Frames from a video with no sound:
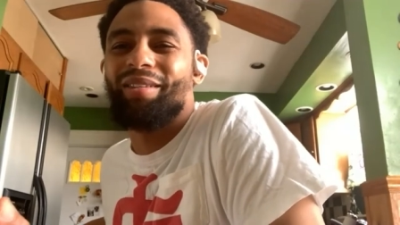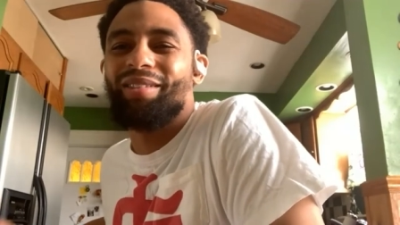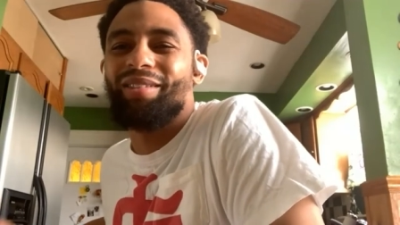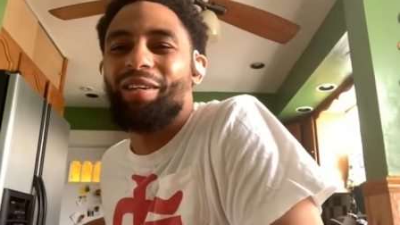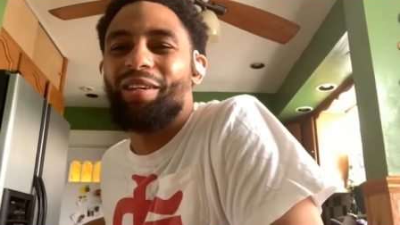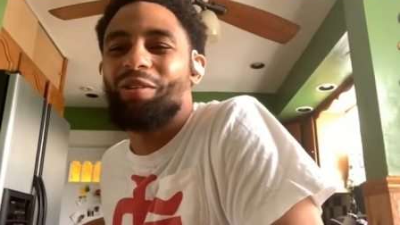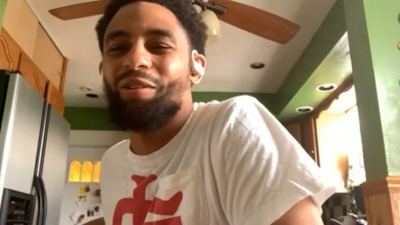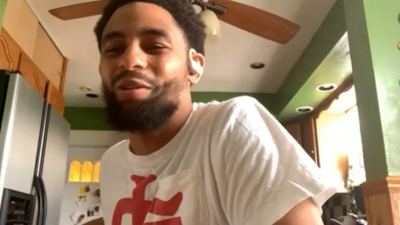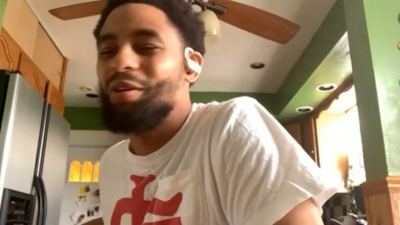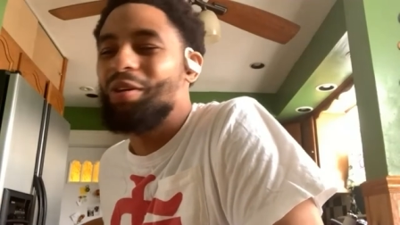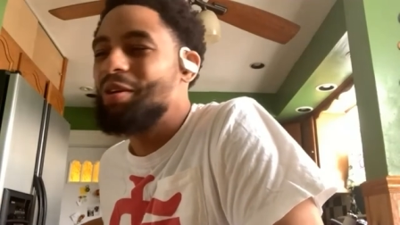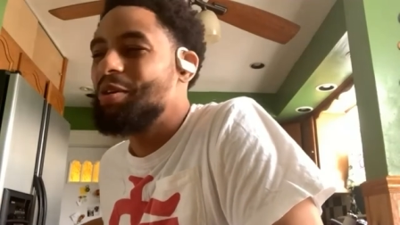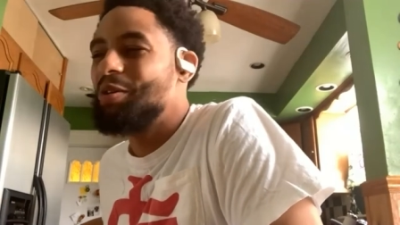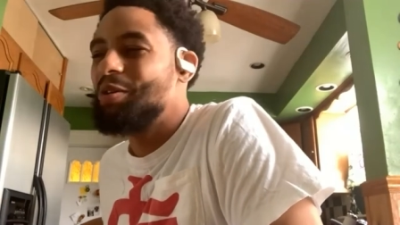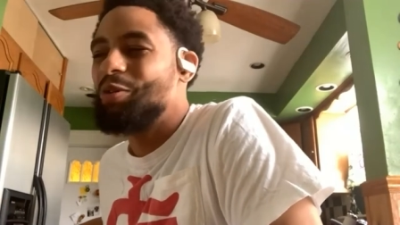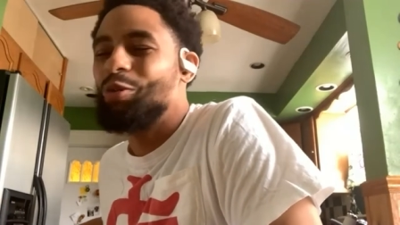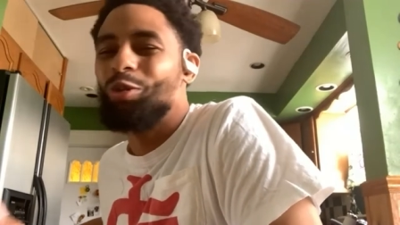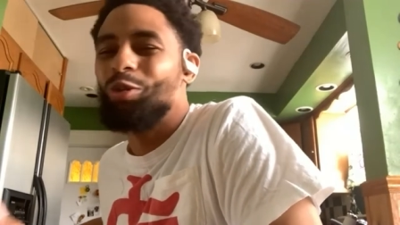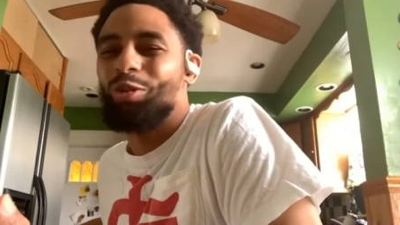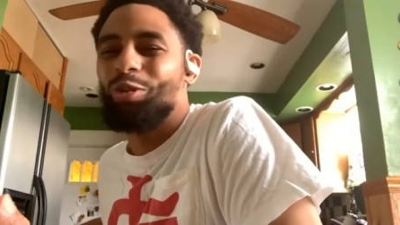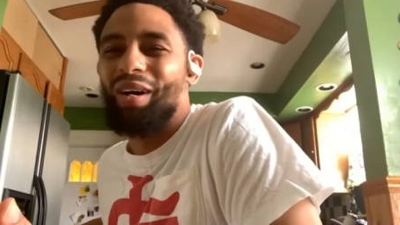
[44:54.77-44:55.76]
It's like,
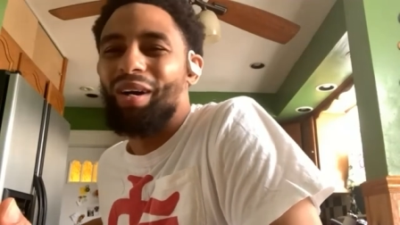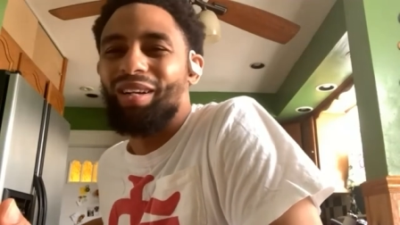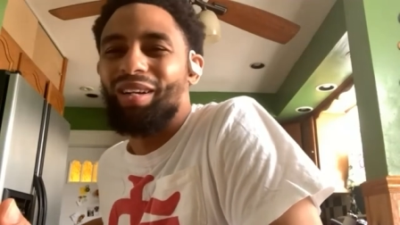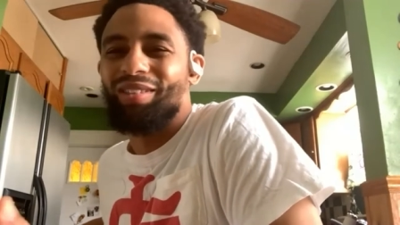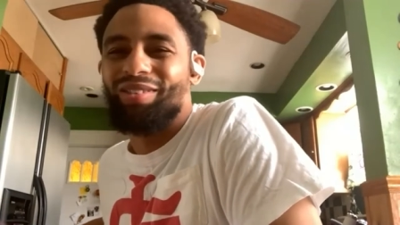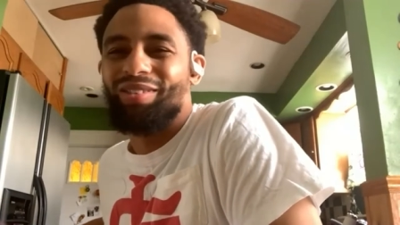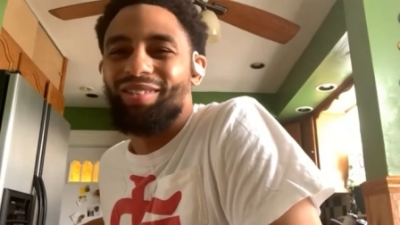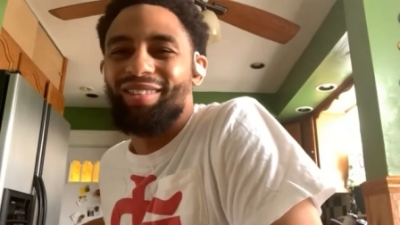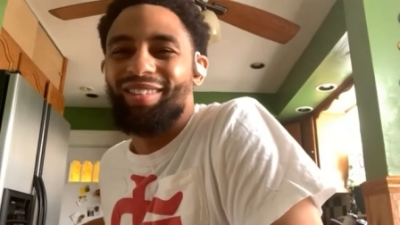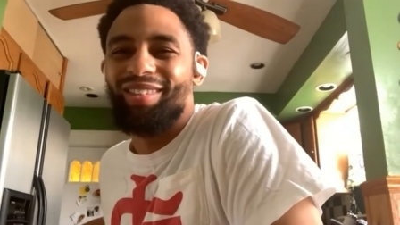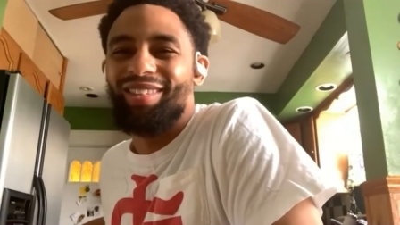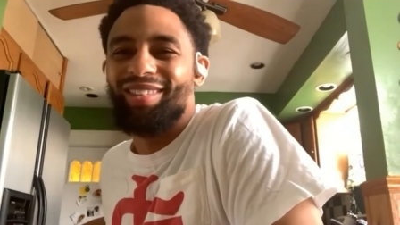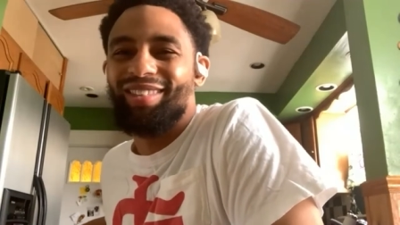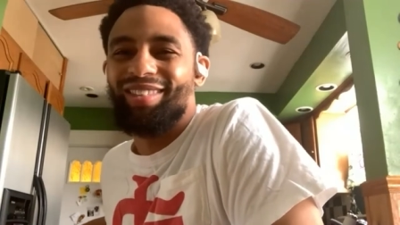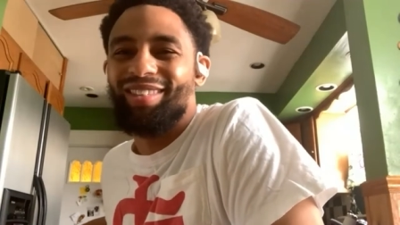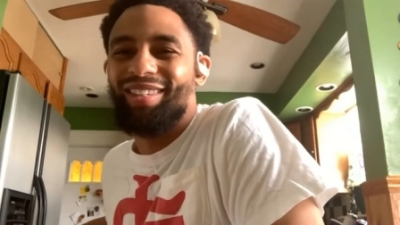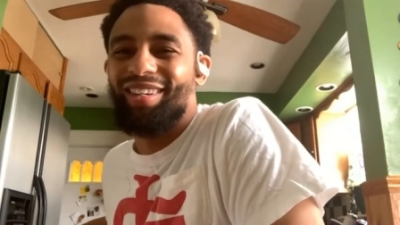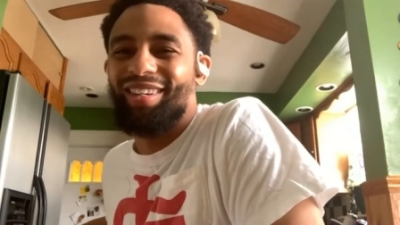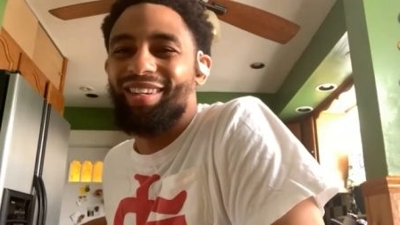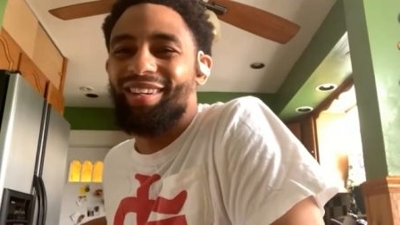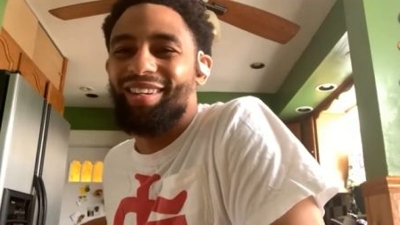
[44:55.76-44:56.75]
who's sponsoring
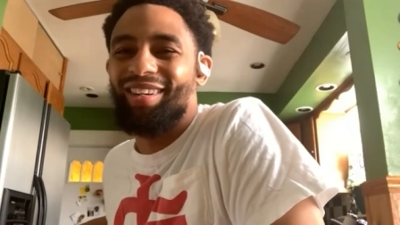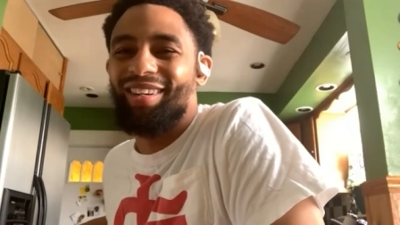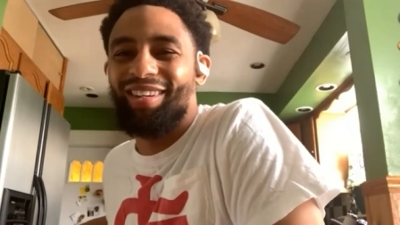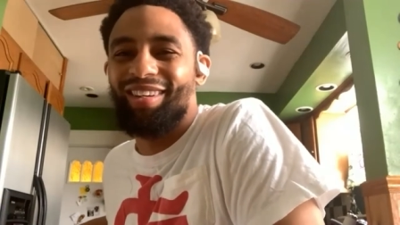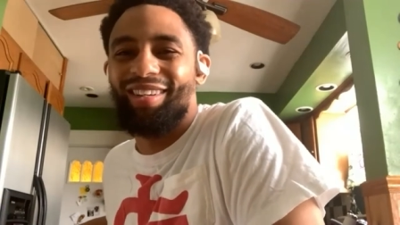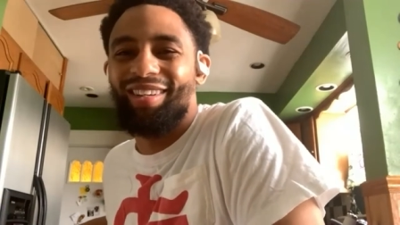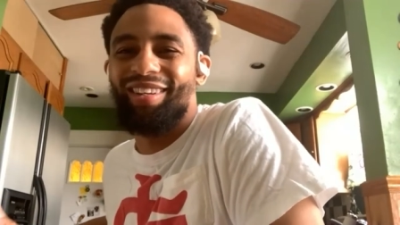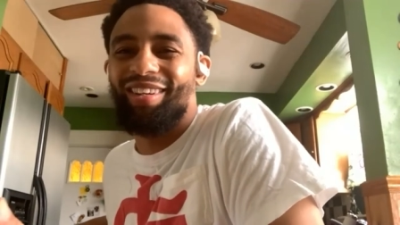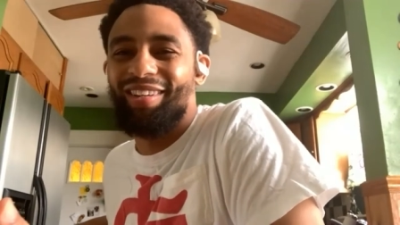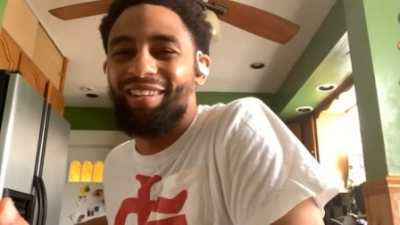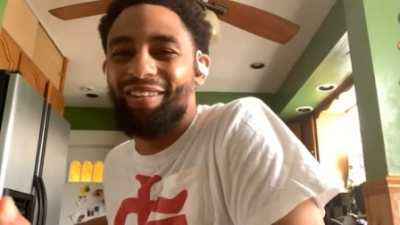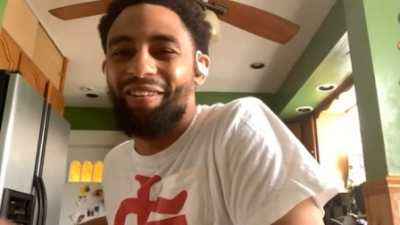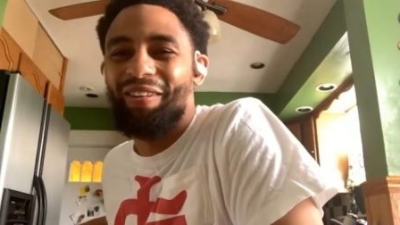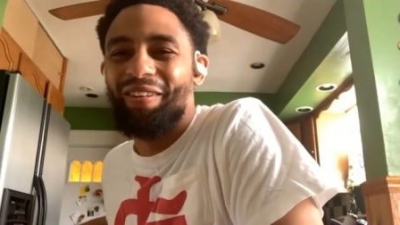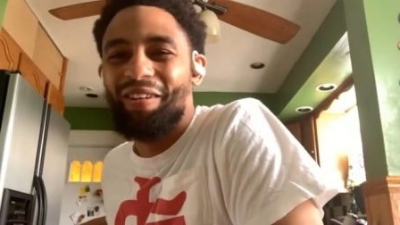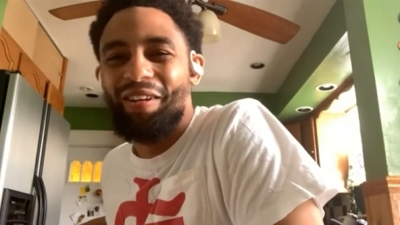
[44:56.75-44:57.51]
this?